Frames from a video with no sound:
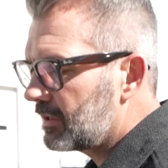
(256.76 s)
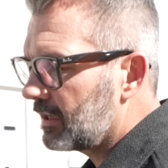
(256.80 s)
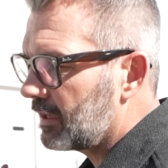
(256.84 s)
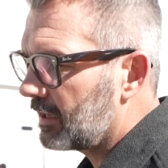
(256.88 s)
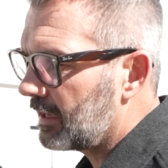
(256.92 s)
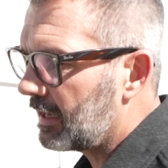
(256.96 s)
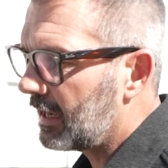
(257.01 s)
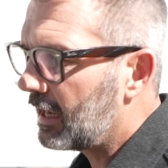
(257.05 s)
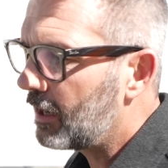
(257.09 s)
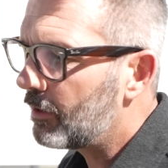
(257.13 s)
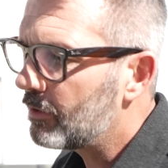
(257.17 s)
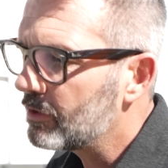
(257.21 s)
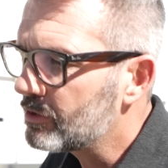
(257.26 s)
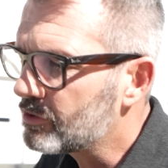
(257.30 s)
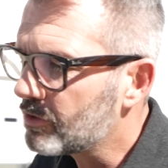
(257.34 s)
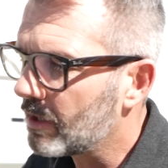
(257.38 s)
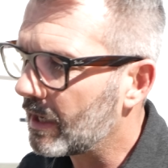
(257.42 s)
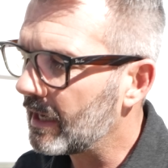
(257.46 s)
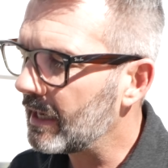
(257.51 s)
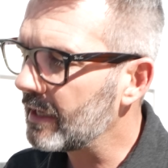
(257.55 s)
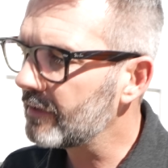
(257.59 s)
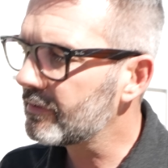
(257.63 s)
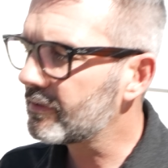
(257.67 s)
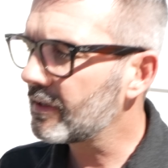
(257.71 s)
how it
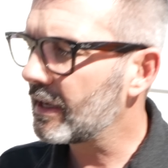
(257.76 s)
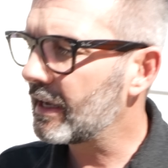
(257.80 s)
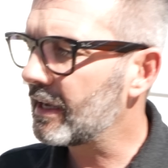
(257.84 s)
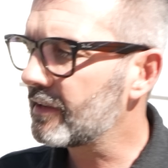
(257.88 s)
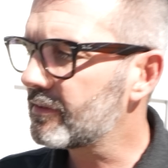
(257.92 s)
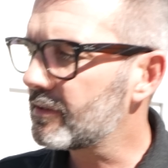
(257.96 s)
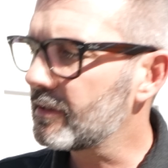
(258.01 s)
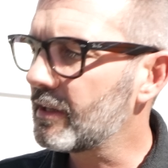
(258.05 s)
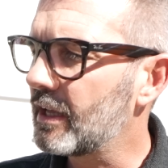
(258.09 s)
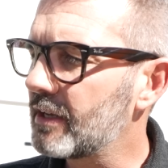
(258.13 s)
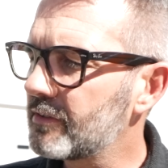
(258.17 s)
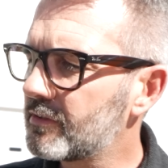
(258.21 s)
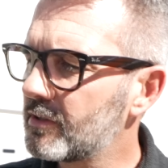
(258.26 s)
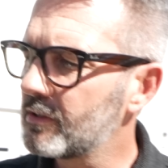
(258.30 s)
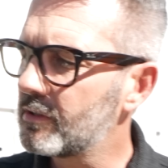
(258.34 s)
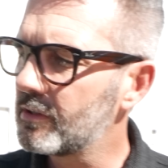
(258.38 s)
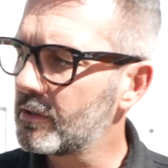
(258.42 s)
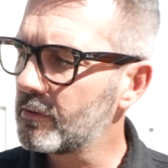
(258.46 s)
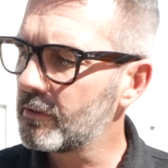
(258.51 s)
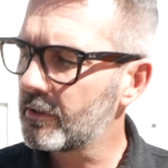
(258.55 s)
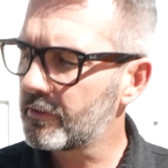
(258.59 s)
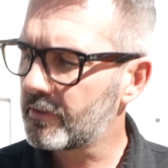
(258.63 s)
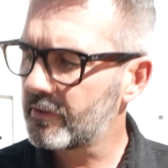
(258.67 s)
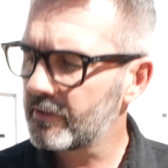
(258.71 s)
drives, has a lot to
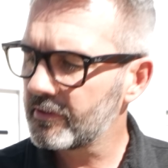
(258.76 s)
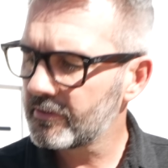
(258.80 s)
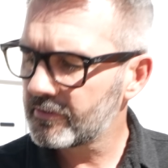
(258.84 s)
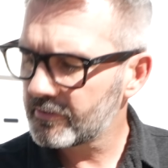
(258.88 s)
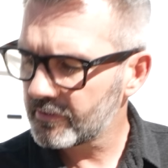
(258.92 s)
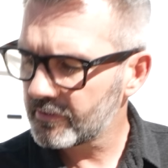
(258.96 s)
do with this